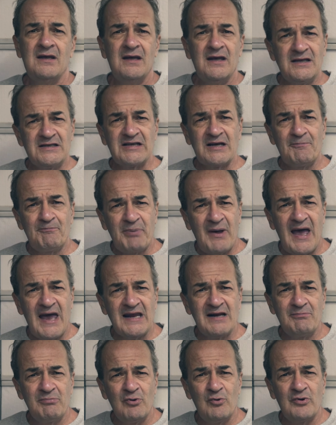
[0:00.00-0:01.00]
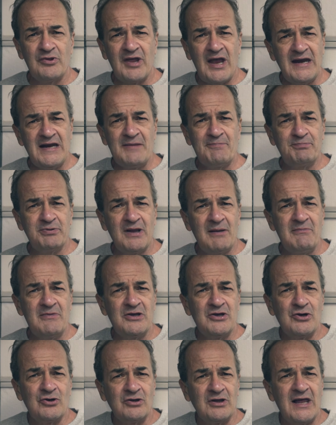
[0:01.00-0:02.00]
It's compatible with any
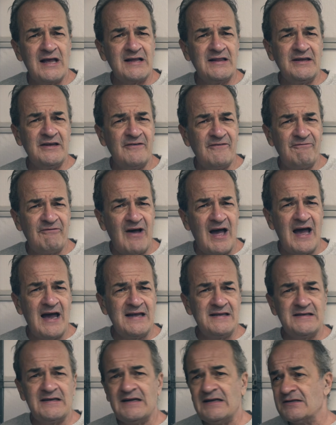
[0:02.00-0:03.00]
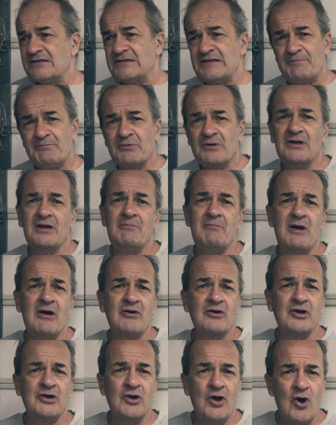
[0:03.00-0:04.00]
plumbing you're likely to find in a typical
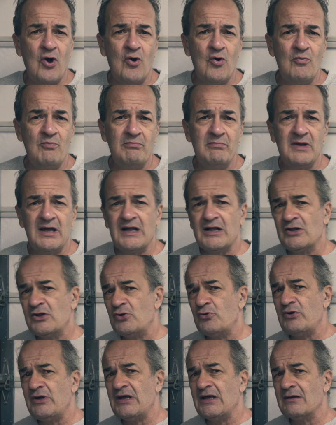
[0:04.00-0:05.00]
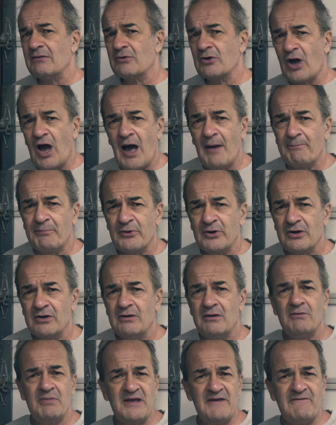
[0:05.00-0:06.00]
American home, including
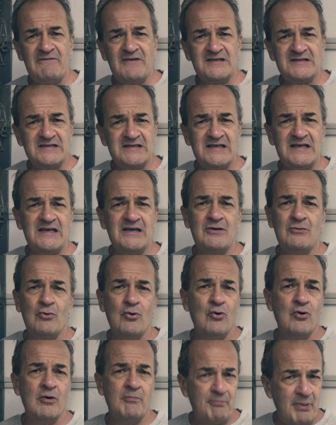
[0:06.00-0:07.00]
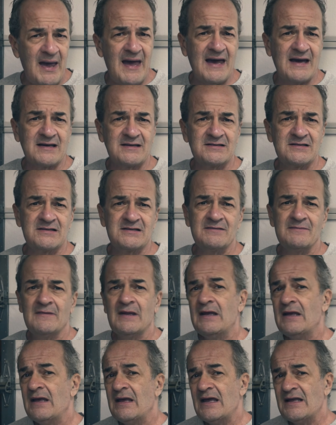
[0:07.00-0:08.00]
copper, PVC, or PEX.
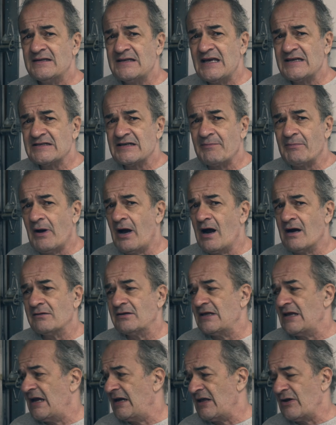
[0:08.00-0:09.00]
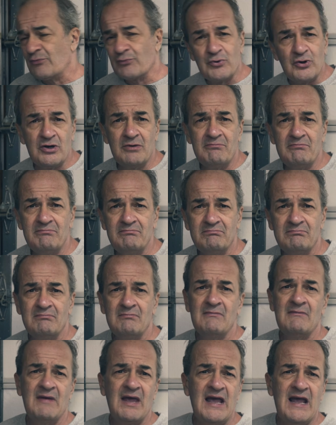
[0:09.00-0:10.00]
It takes up hardly any room,
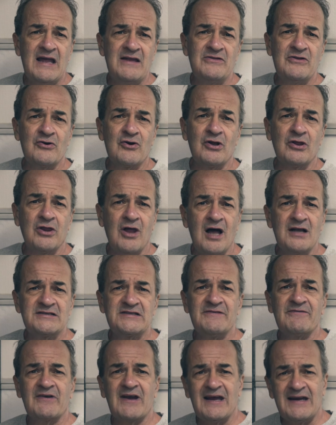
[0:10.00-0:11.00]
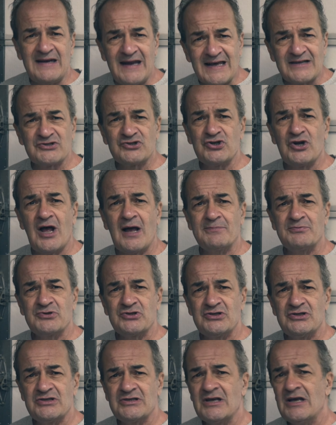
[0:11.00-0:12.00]
and there are lots of connection
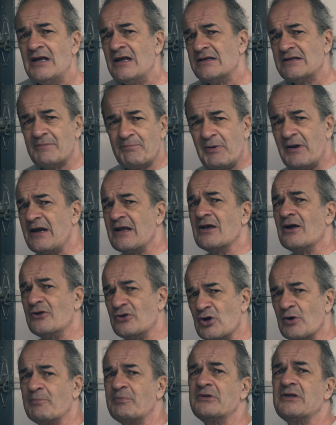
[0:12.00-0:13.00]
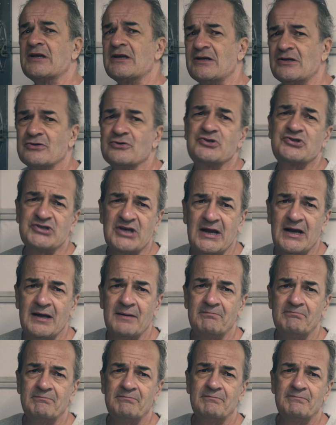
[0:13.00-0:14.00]
options depending on your particular setup.